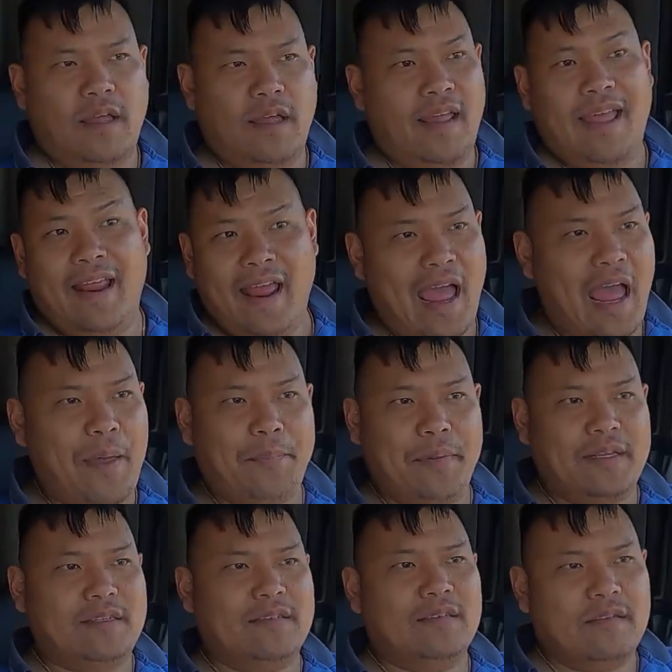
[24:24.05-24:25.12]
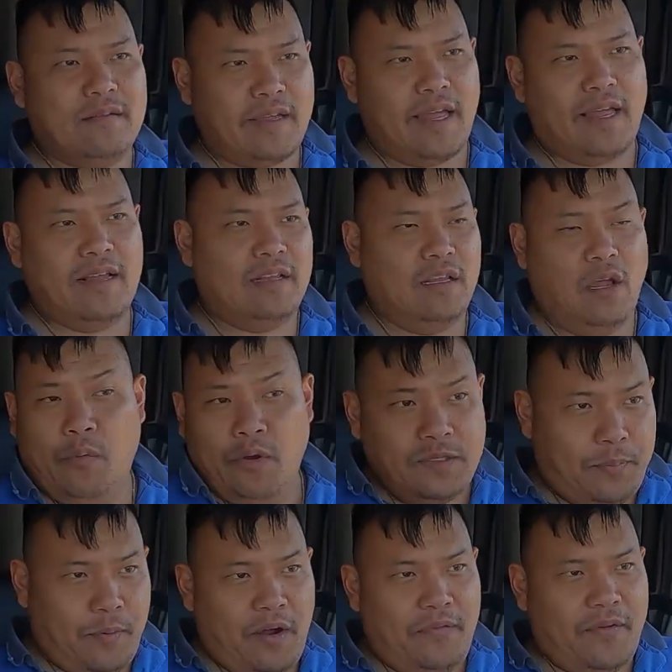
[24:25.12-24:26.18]
It happens. Okay, no
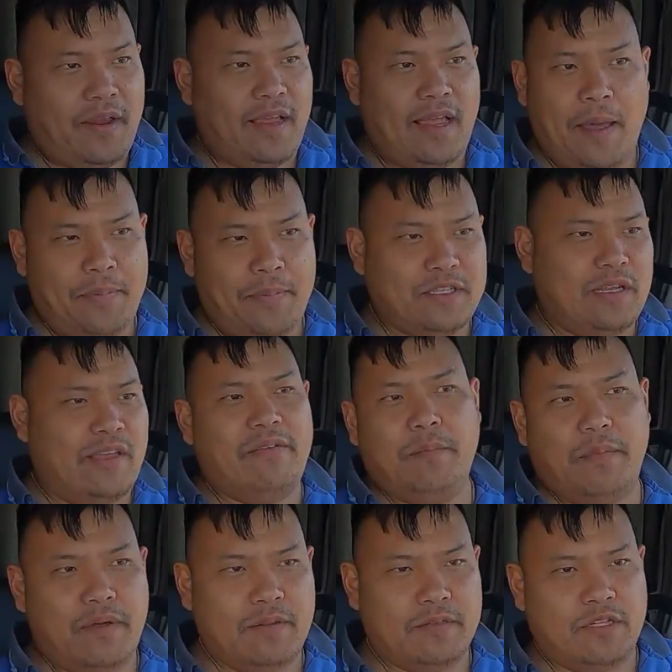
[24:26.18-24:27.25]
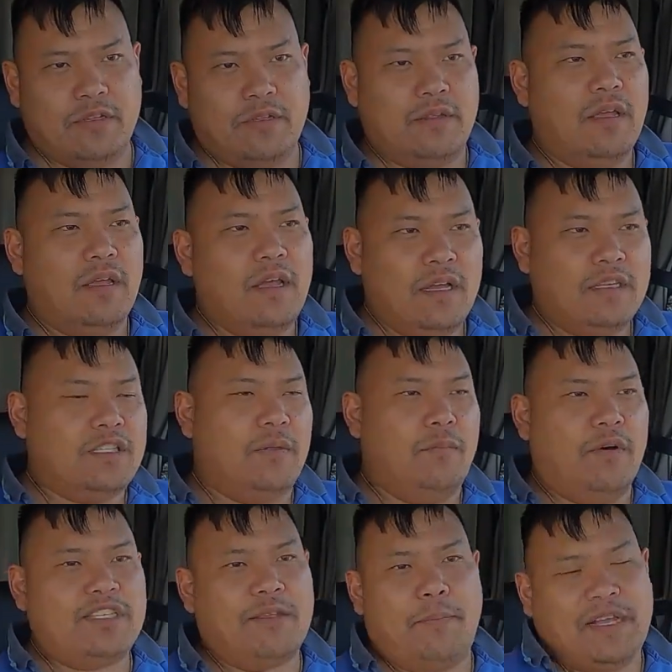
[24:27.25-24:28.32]
one's perfect. It happens to everybody, to
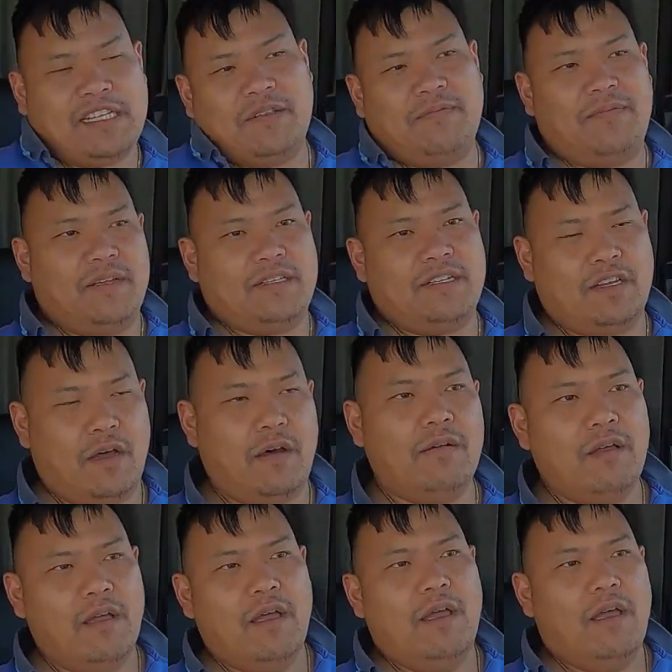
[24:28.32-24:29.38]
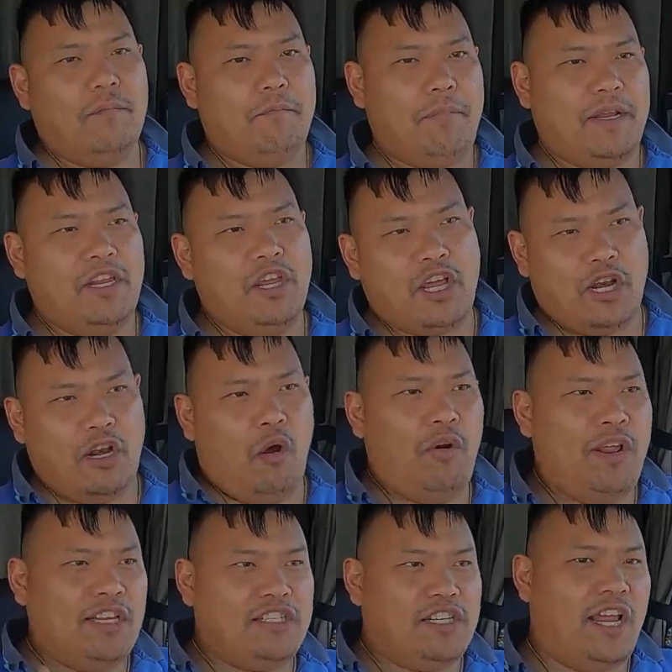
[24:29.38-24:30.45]
the best of us, you know. But you can
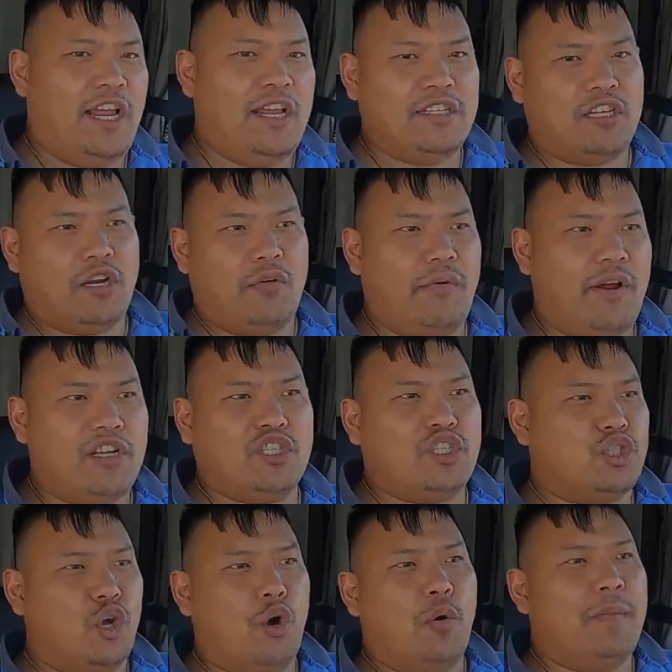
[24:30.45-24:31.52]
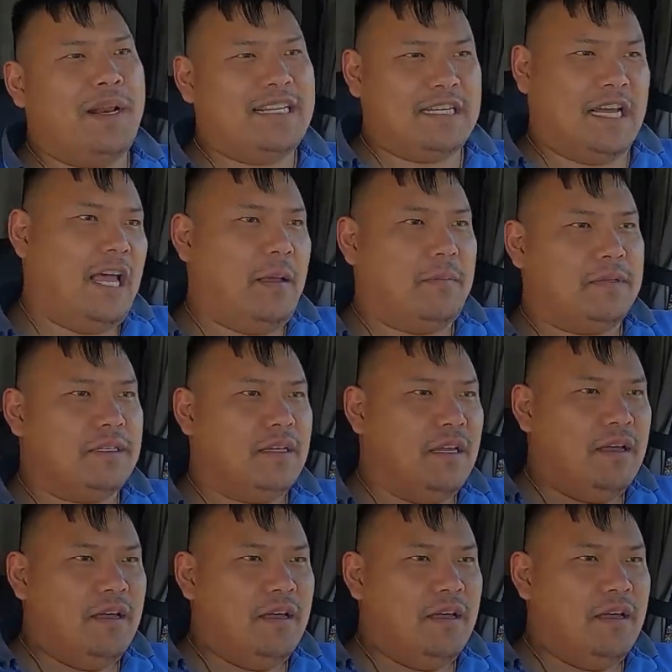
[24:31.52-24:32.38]
only change careers so many times,